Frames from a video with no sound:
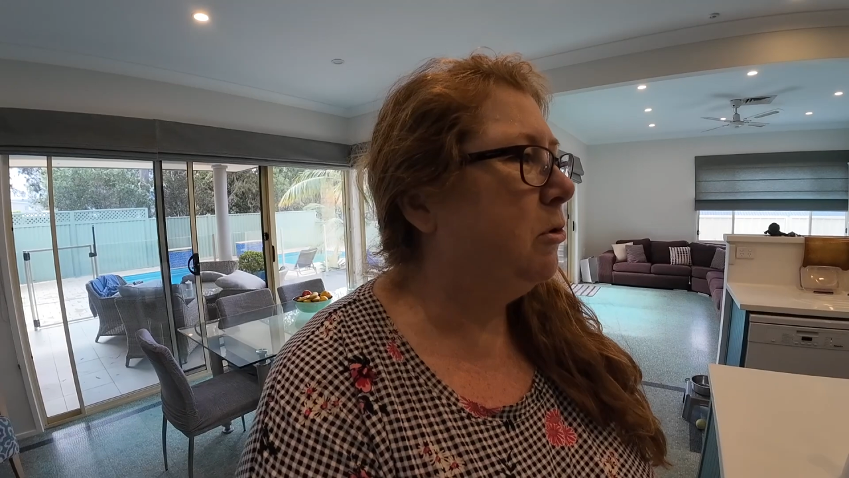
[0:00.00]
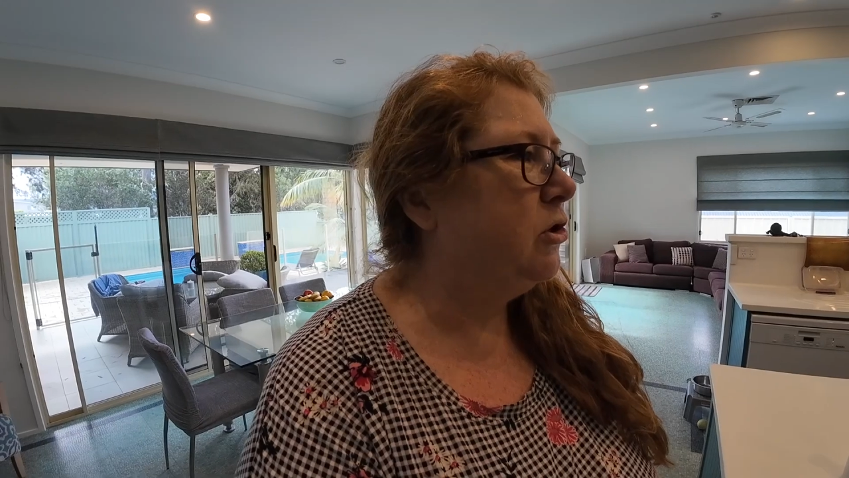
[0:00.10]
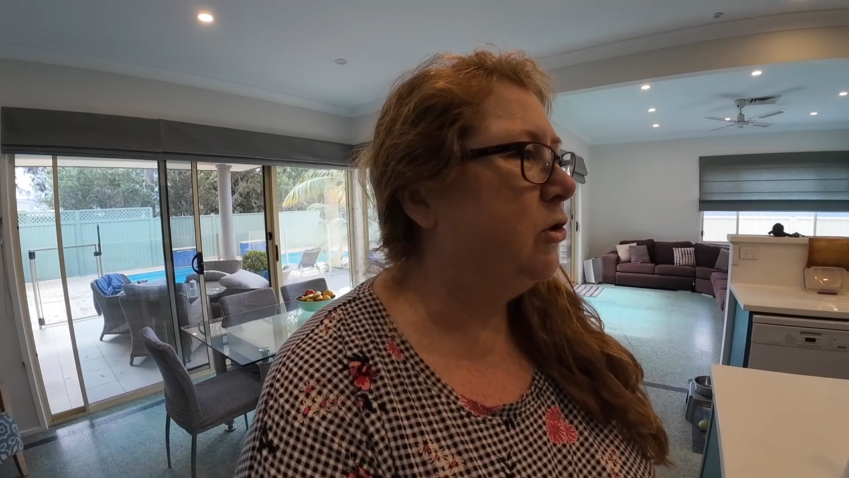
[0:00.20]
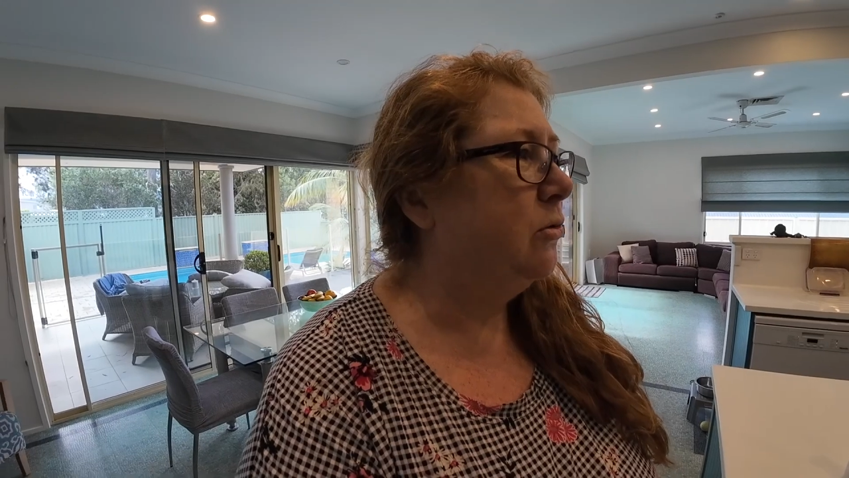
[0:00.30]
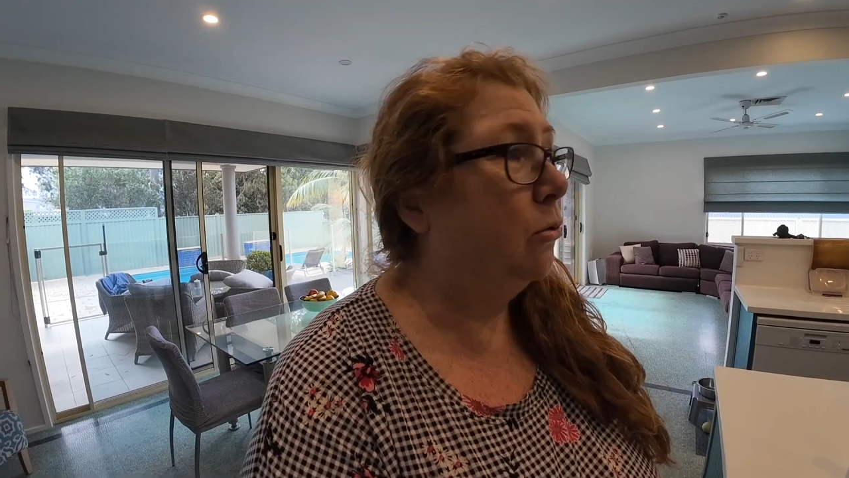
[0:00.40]

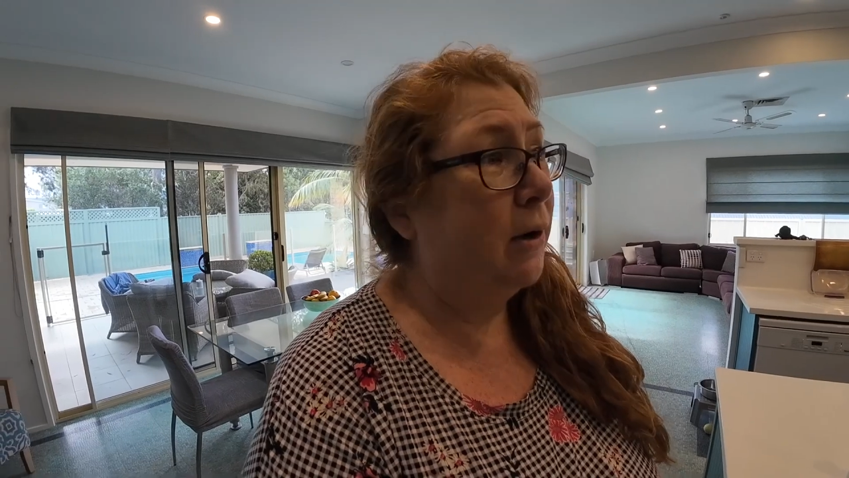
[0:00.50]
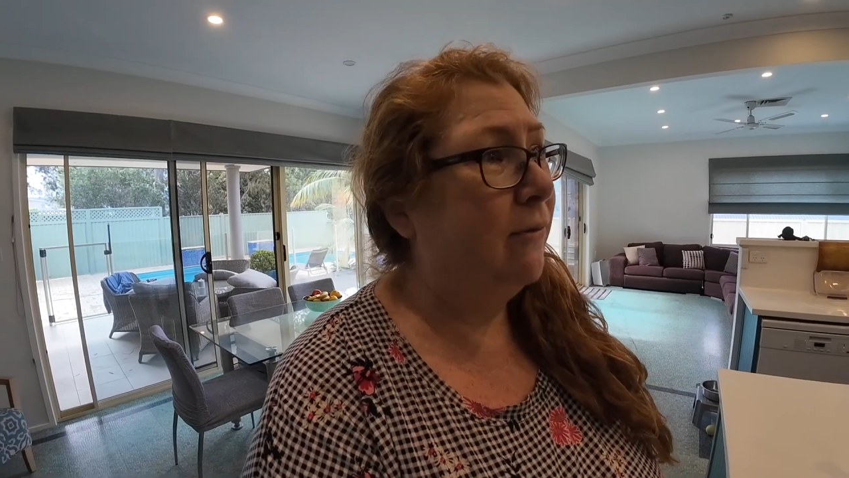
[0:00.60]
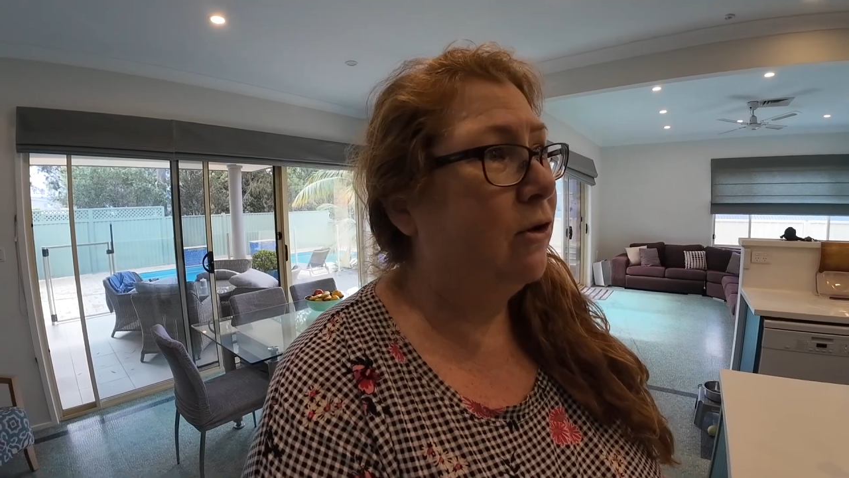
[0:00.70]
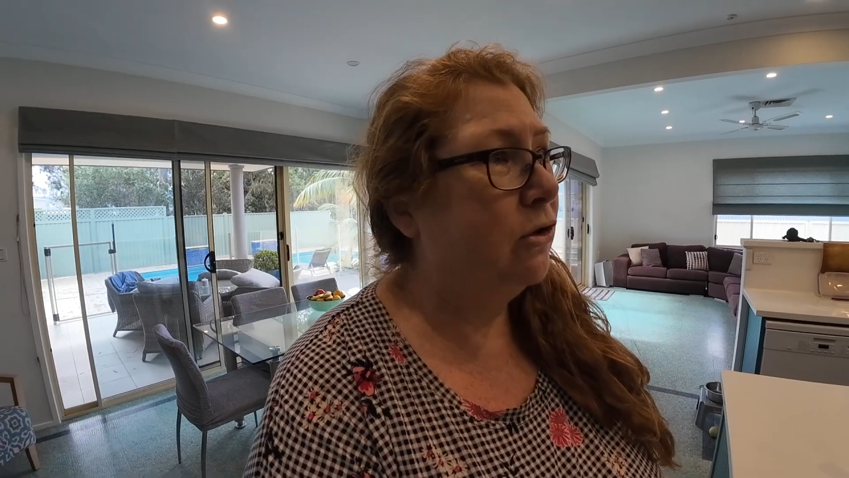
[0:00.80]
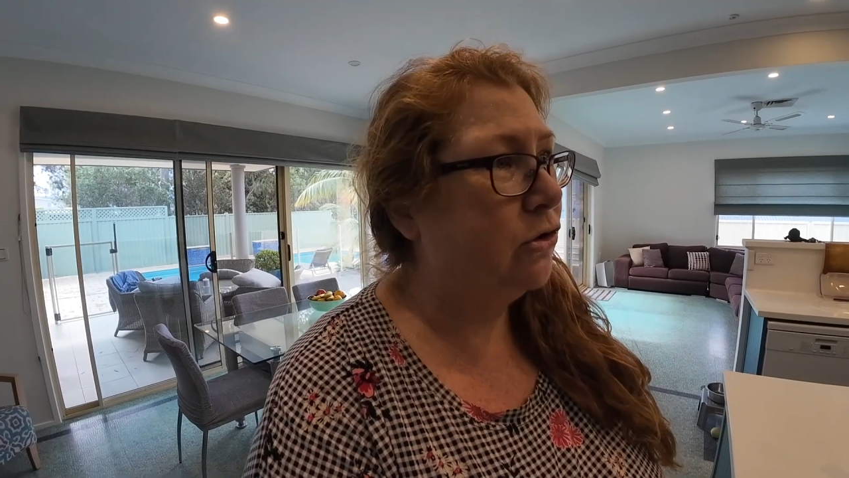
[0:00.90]
do, or
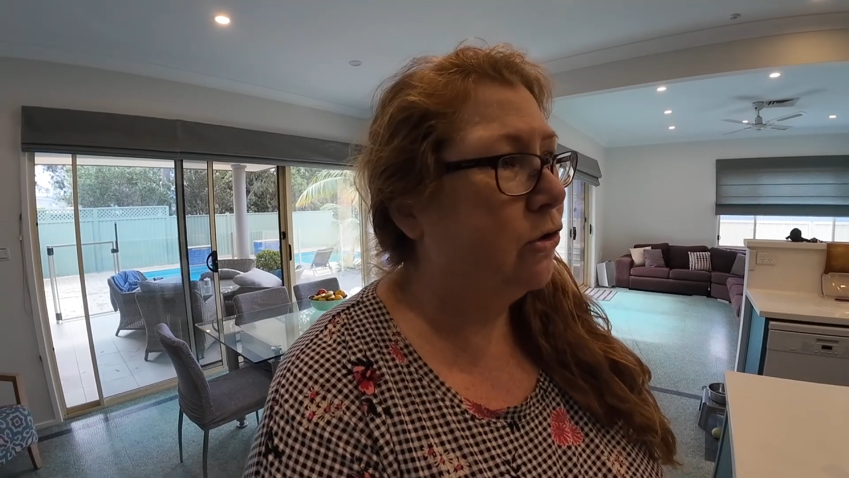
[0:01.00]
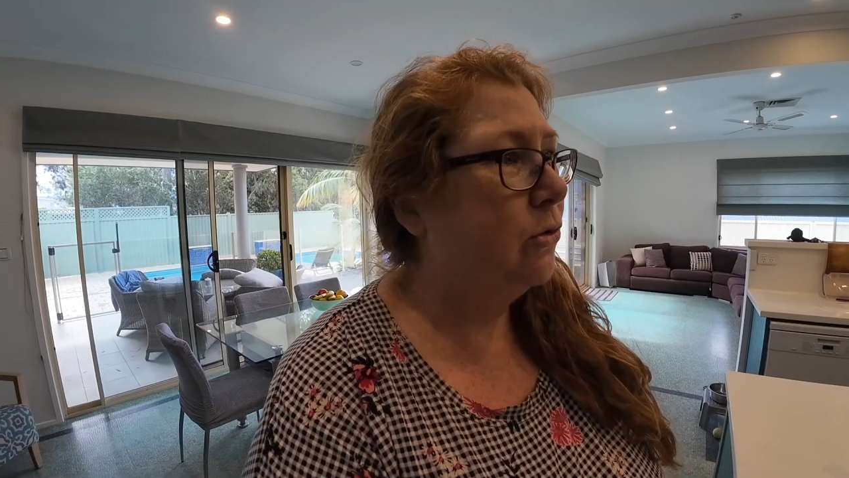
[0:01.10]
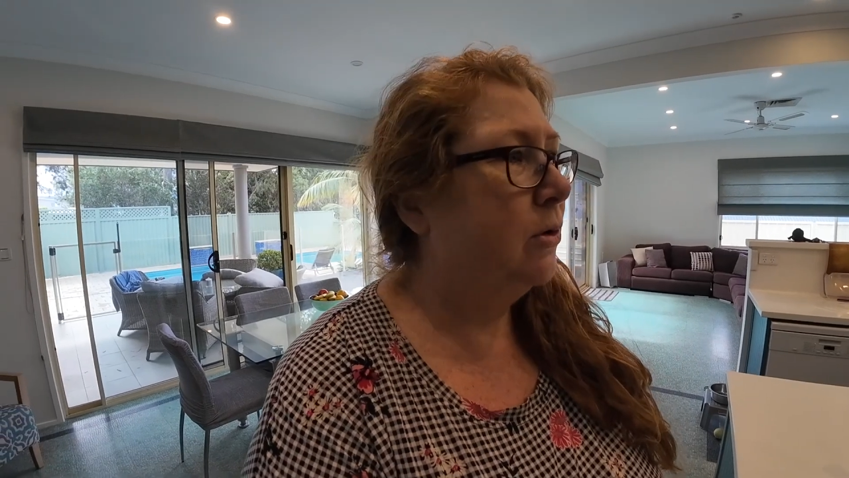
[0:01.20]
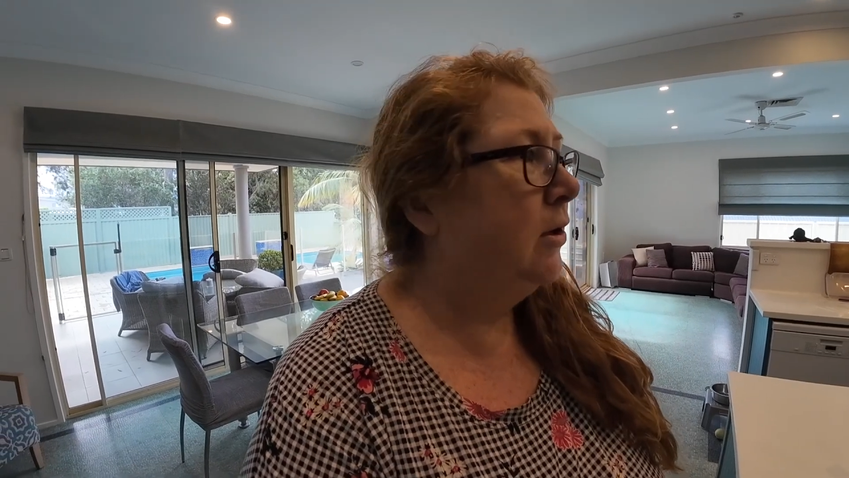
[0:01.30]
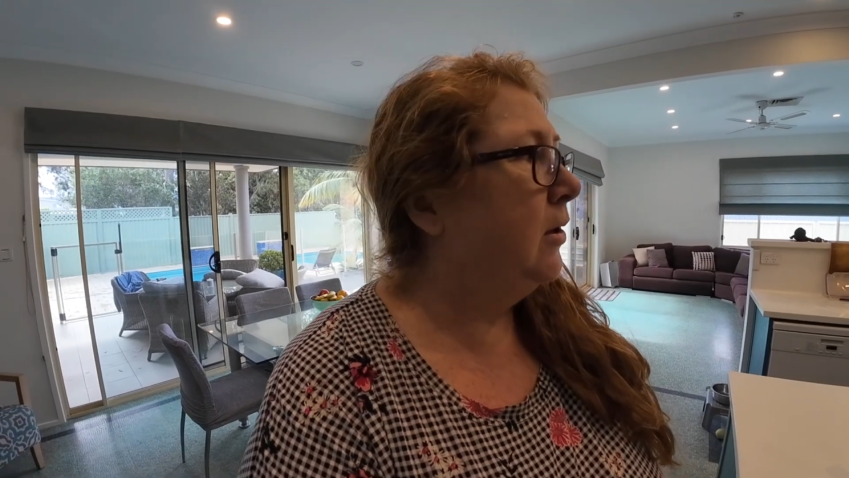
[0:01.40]
Kevin can do.